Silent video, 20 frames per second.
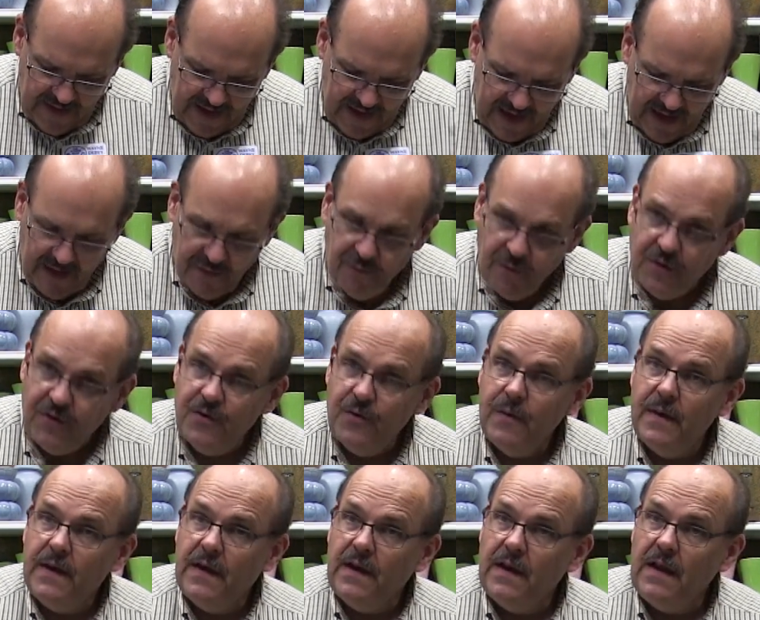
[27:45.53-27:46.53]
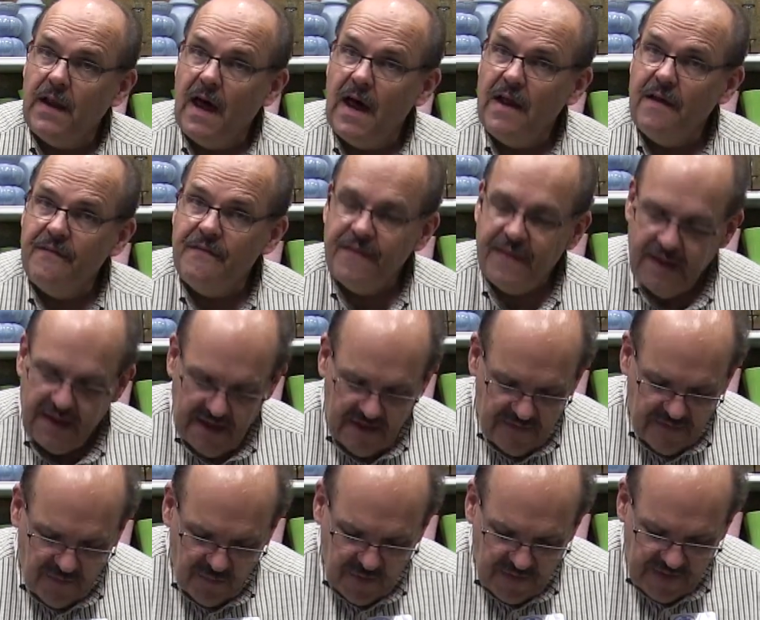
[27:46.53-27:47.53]
And we're doing a lot of
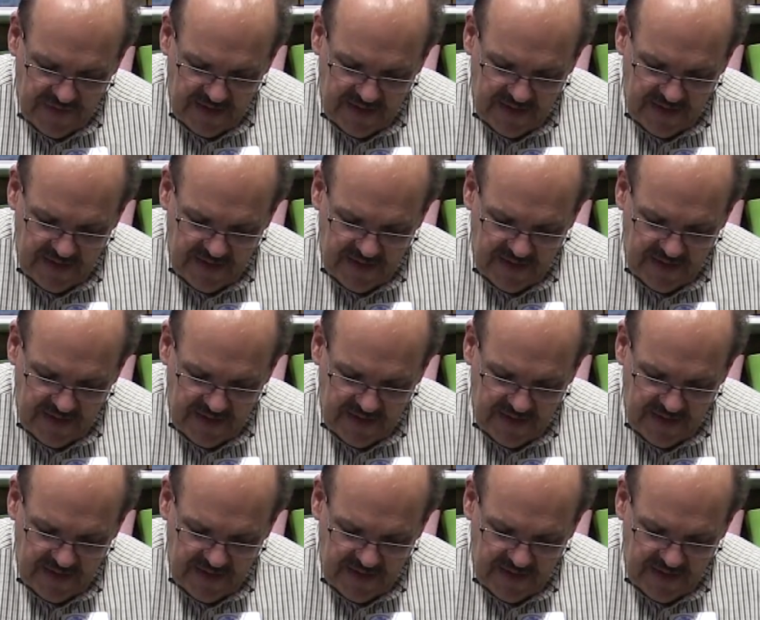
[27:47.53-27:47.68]
things with